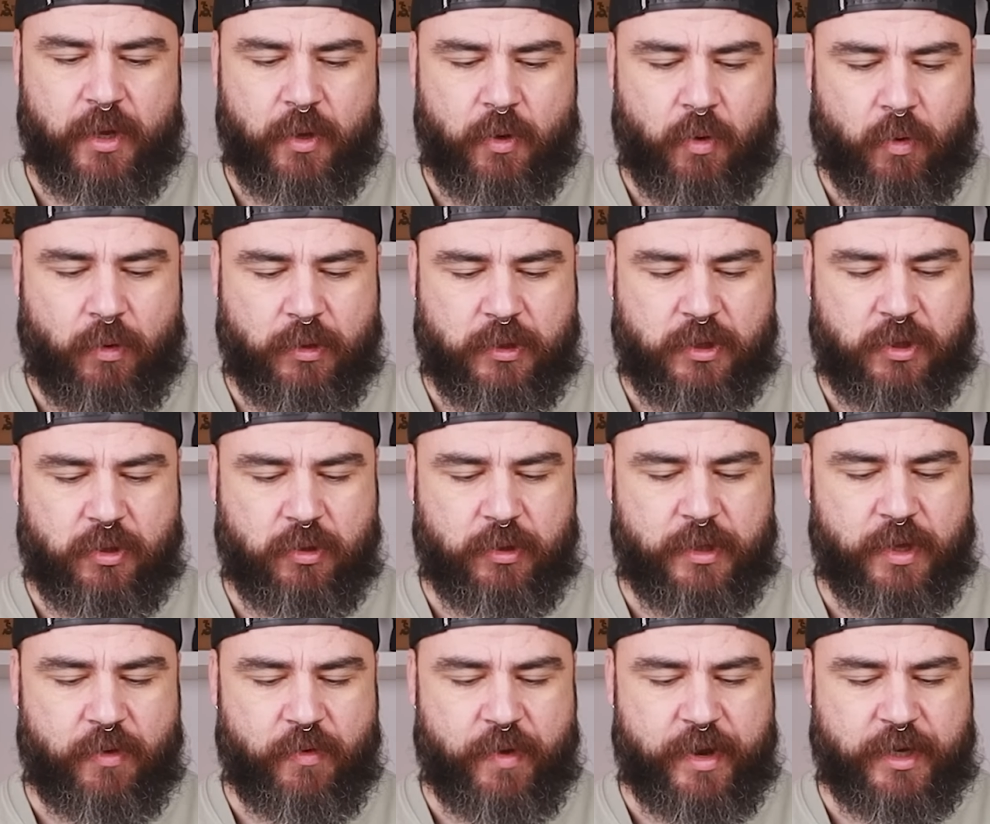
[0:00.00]

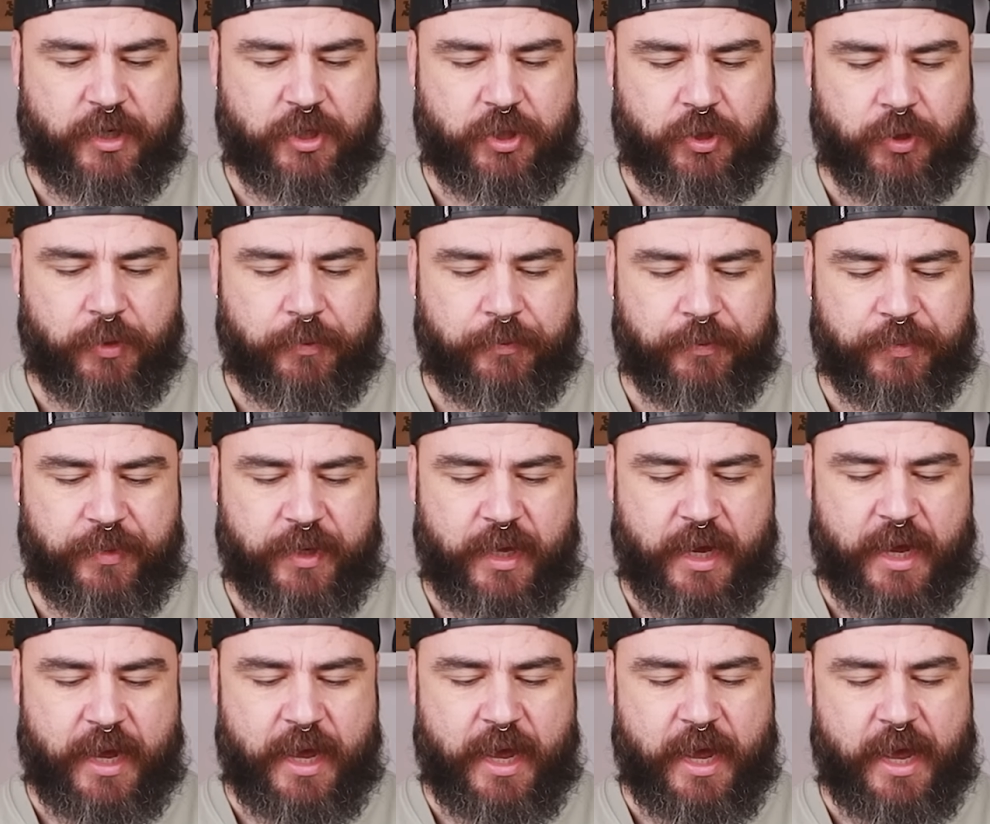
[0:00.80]
Also the ratio,
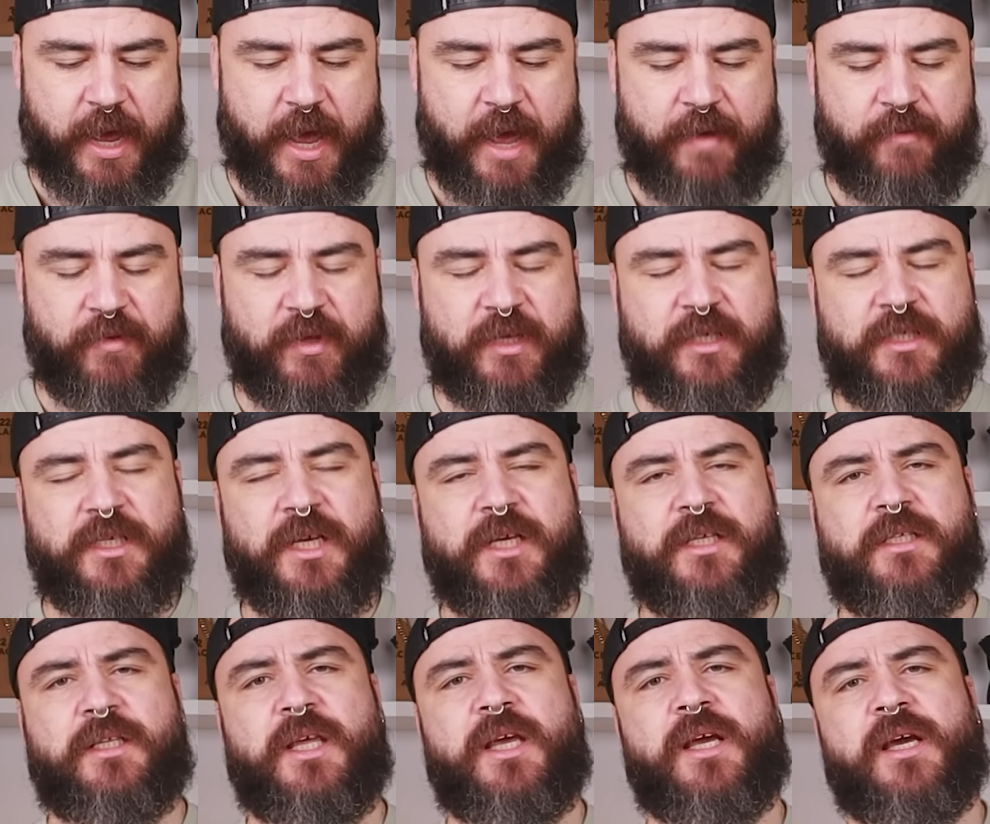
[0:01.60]
having
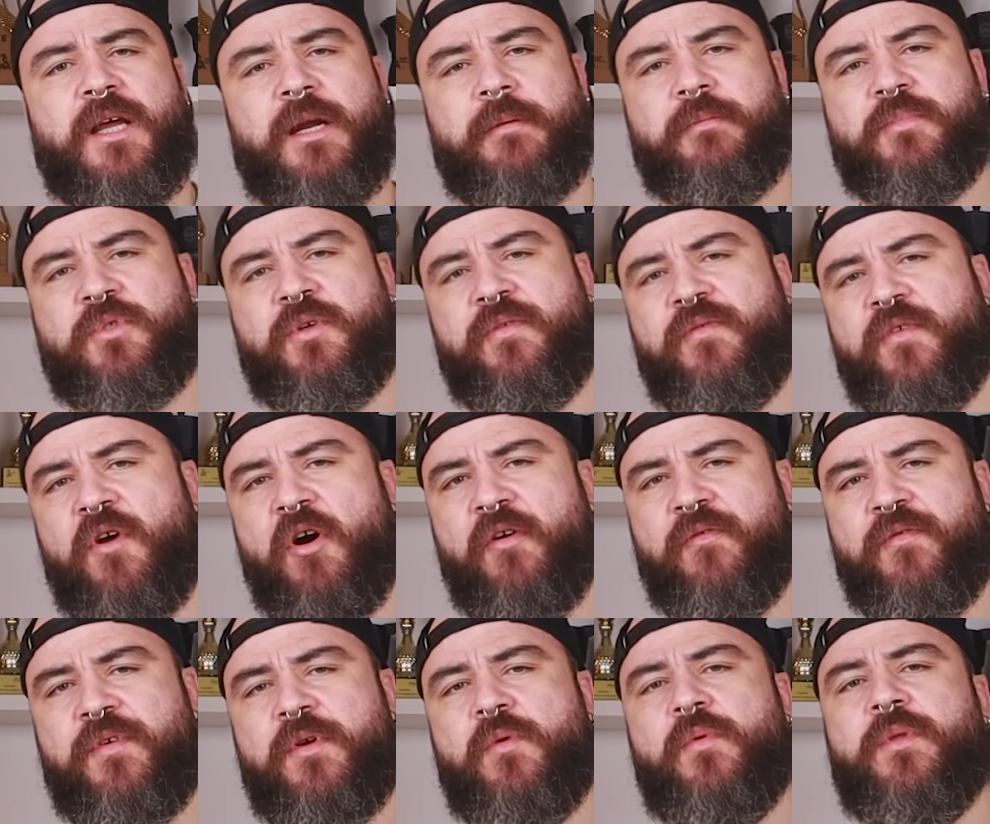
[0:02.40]
16 grams of
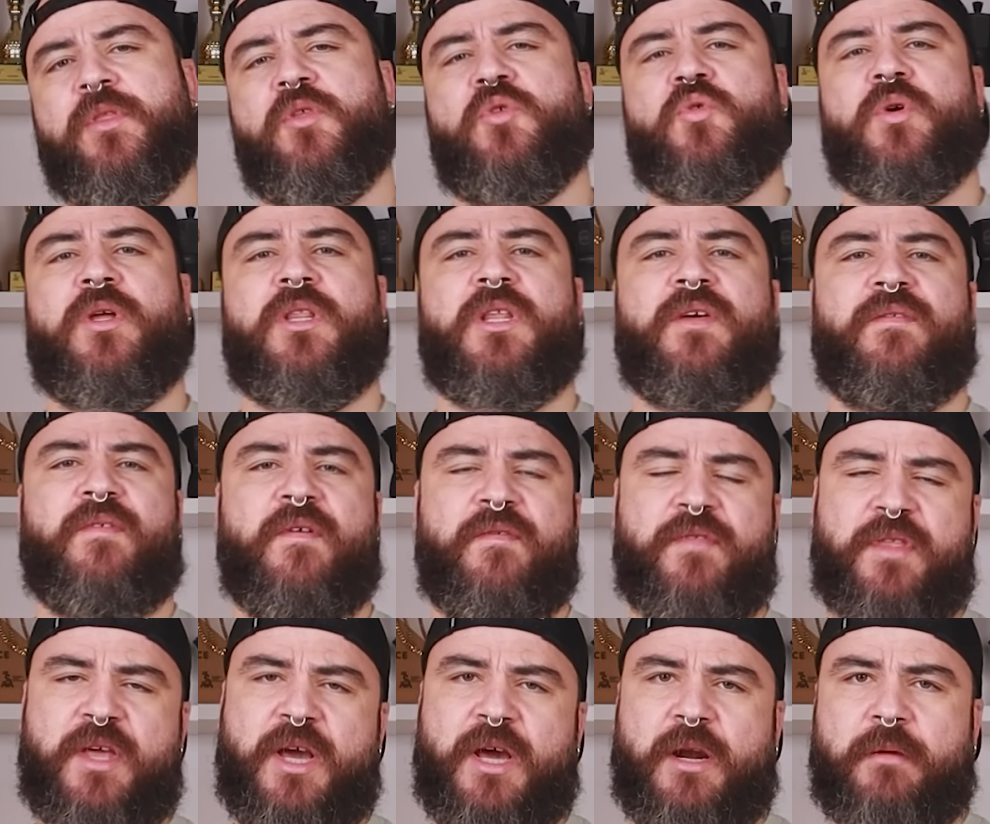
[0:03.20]
coffee with
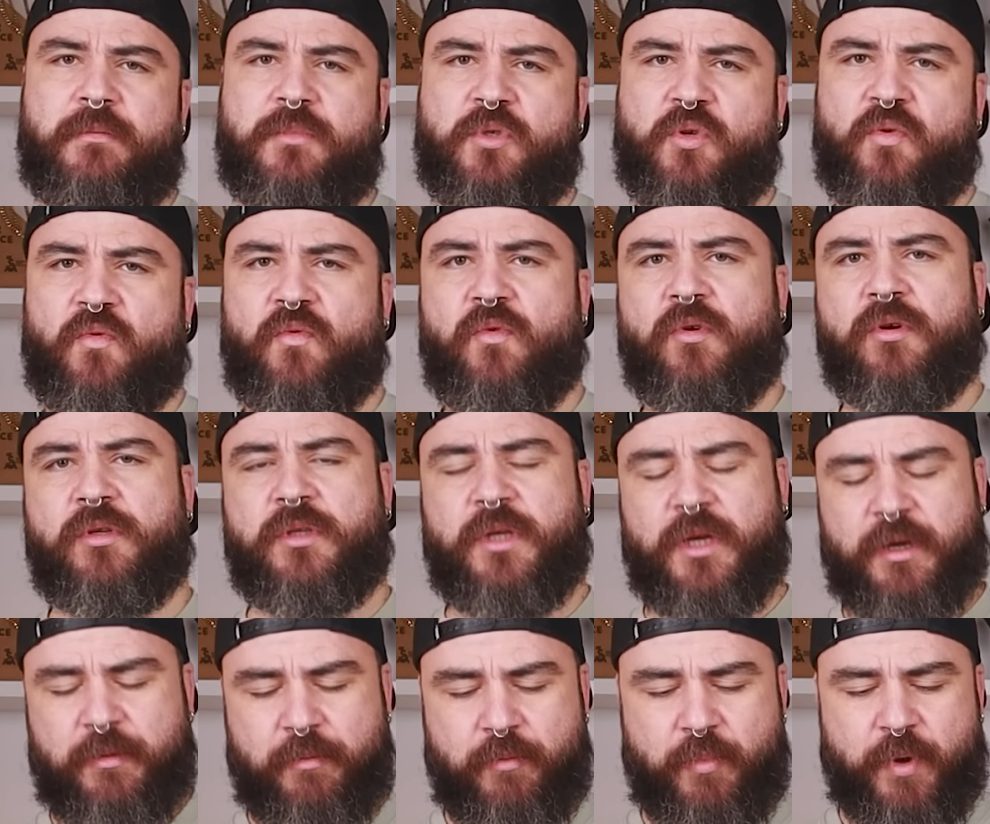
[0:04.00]
250 grams of
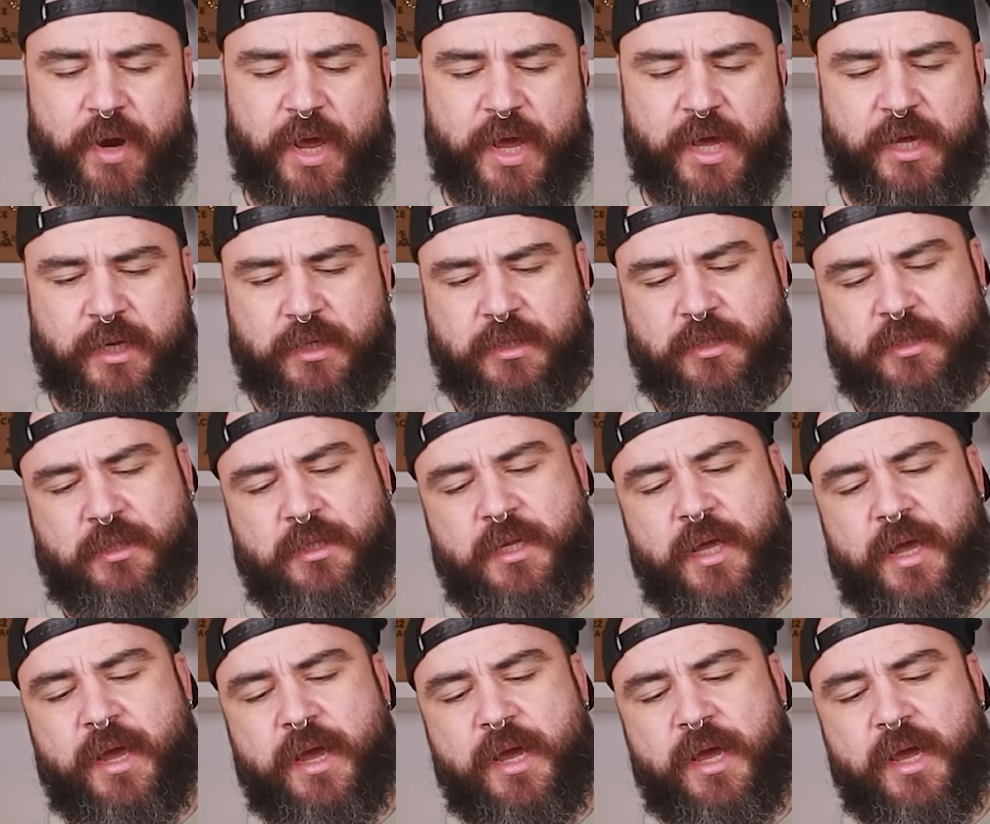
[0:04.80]
water brings